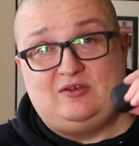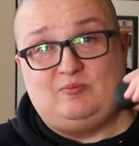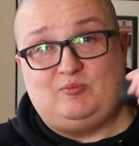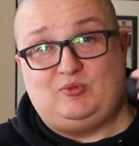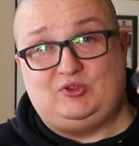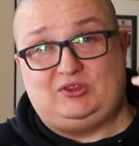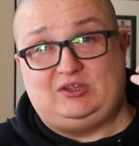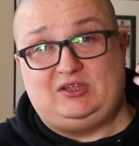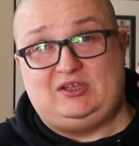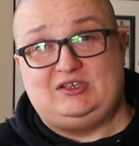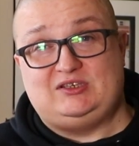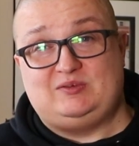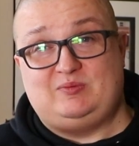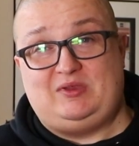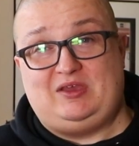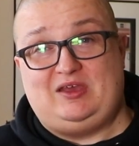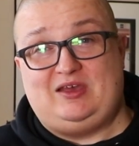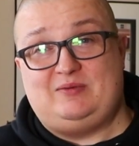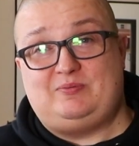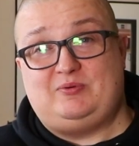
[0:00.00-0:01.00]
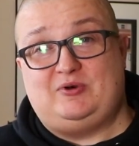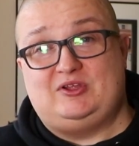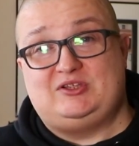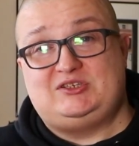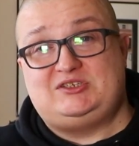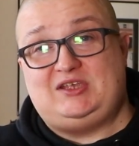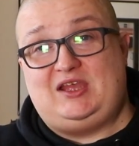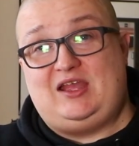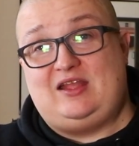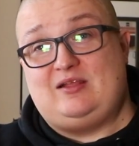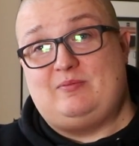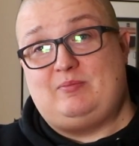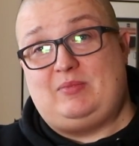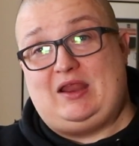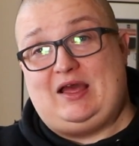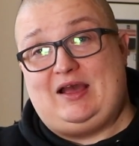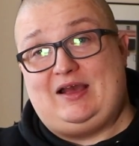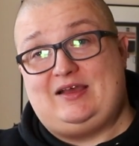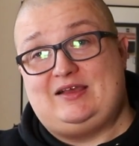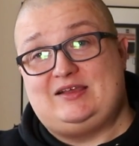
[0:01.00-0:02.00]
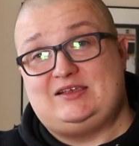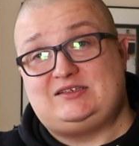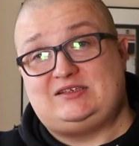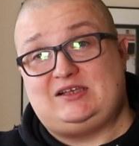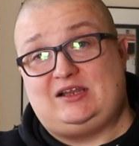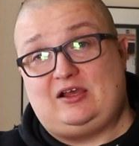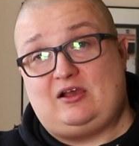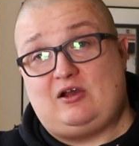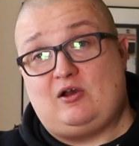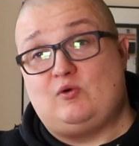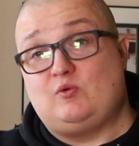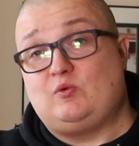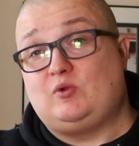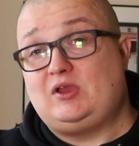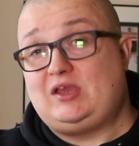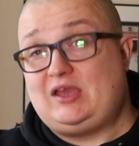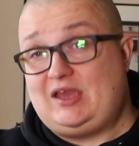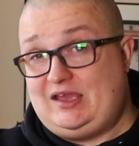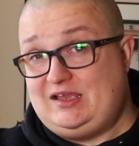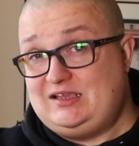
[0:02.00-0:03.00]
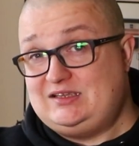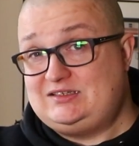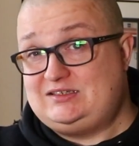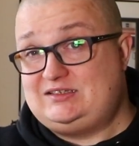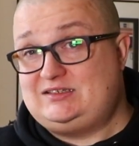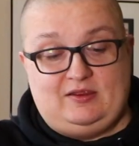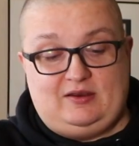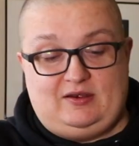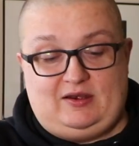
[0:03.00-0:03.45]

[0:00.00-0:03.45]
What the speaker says: But these are my AirPods in the black silicone case.